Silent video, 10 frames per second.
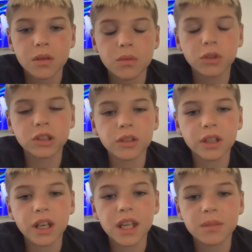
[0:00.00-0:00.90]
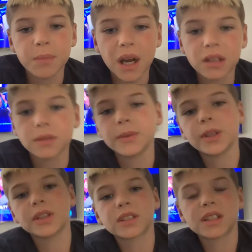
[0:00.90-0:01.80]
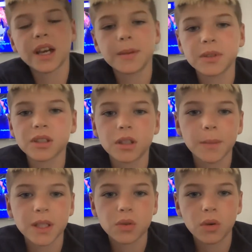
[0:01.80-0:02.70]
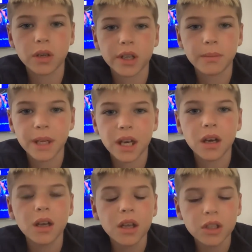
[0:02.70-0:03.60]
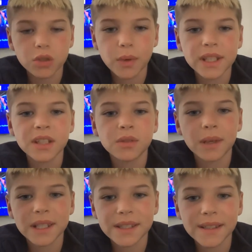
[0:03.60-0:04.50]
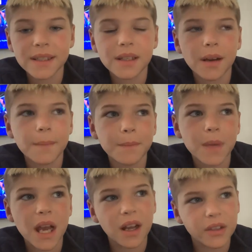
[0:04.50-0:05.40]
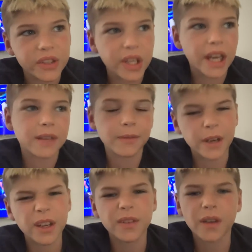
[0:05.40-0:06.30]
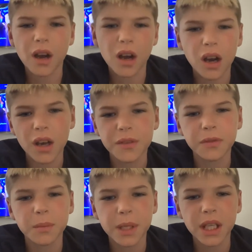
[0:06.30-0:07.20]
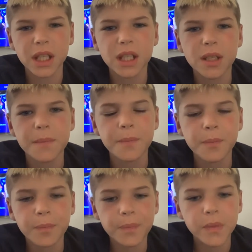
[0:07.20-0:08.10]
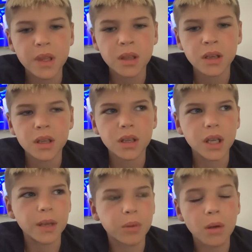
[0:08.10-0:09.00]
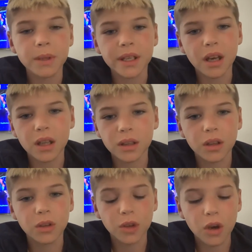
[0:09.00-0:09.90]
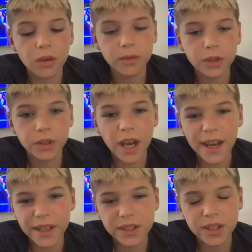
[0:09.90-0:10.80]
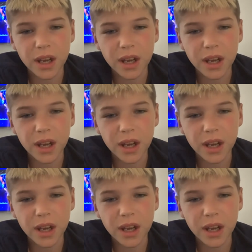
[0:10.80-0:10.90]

What's going on guys, back in the video. Today I'm just going to be talking about 2020, um, how it's like very hard for me and probably a, a lot of you guys.